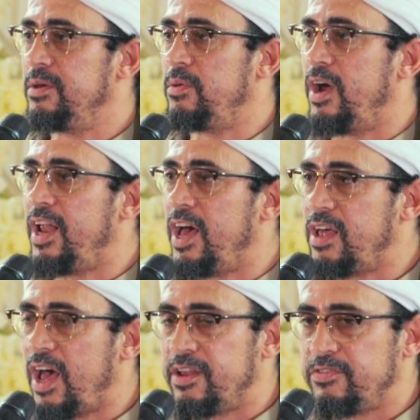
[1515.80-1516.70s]
Right?
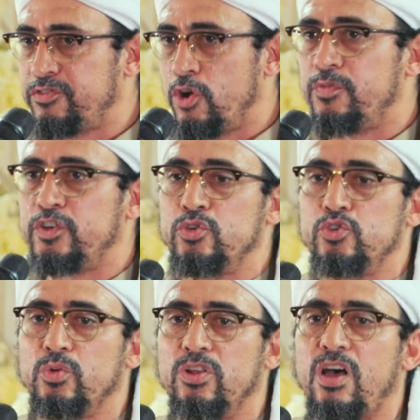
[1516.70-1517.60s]
Out of servitude
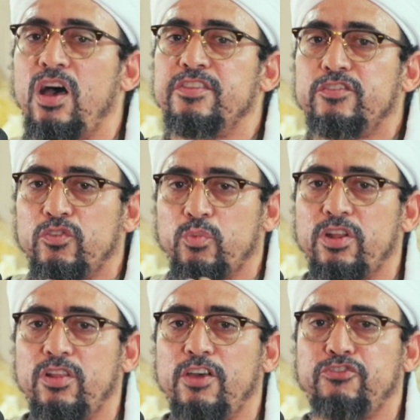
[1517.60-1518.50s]
to Allah, this is what
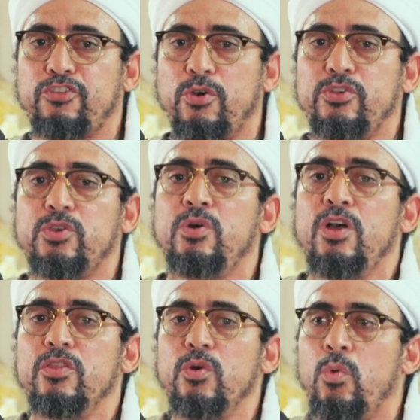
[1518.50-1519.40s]
Allah has shown you.
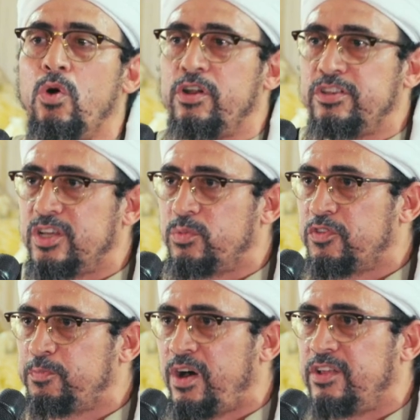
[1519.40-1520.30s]
The warranted
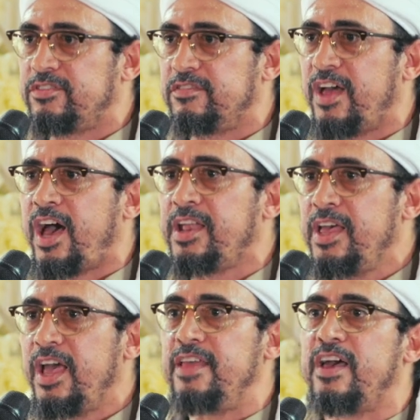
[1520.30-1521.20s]
response is that,
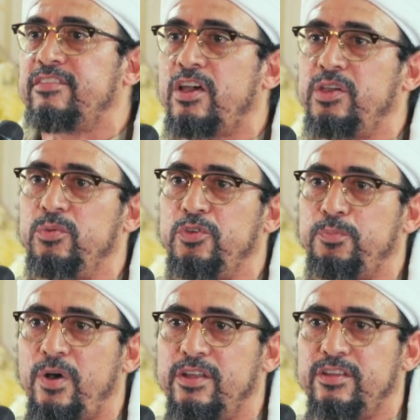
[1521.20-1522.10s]
and that's how he
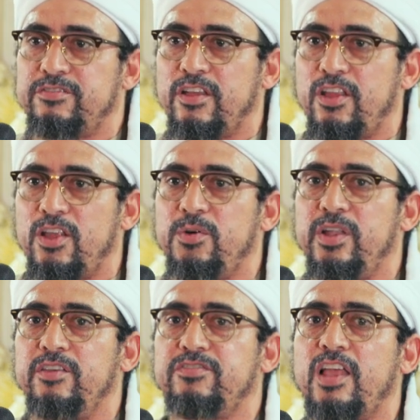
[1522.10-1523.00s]
responded, sallallahu
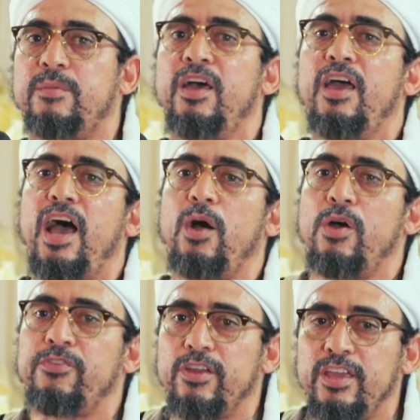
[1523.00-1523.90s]
alayhi wa sallam.
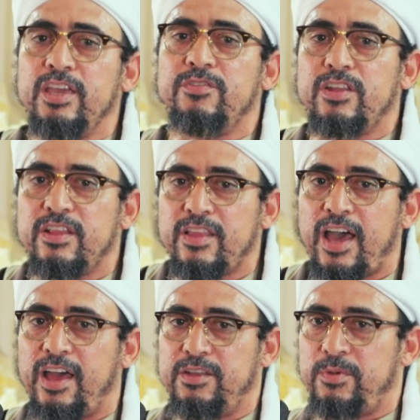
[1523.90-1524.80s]
However, even in
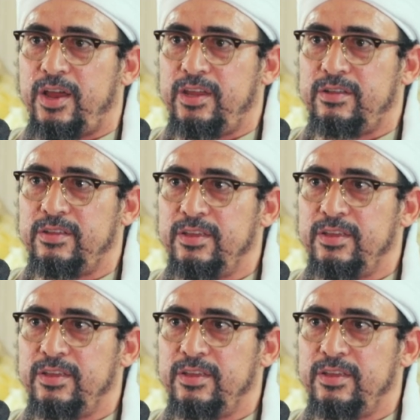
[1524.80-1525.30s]
that, right?